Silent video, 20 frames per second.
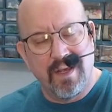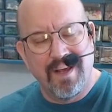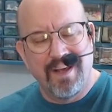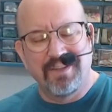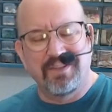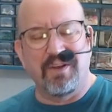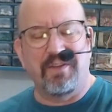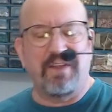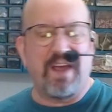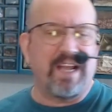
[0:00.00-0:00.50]

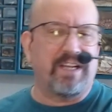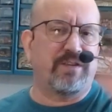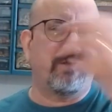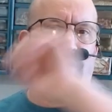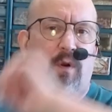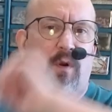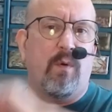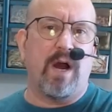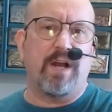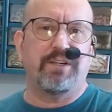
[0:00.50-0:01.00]
So thanks
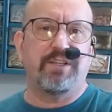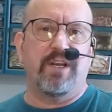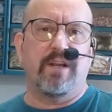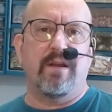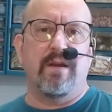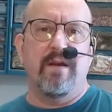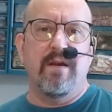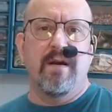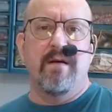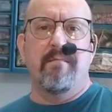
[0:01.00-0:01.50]
for
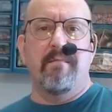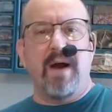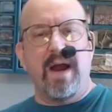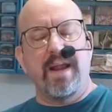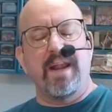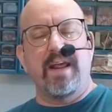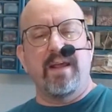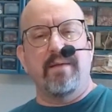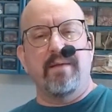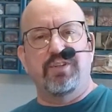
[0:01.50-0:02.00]
watching. My
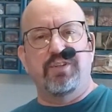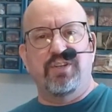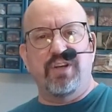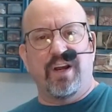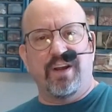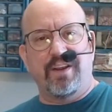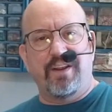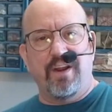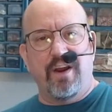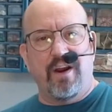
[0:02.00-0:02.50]
name's
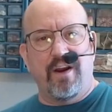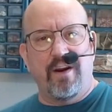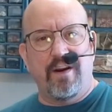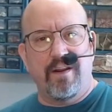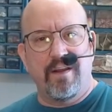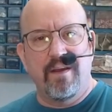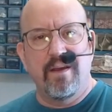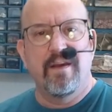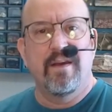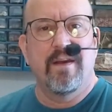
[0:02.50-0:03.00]
Junkyard.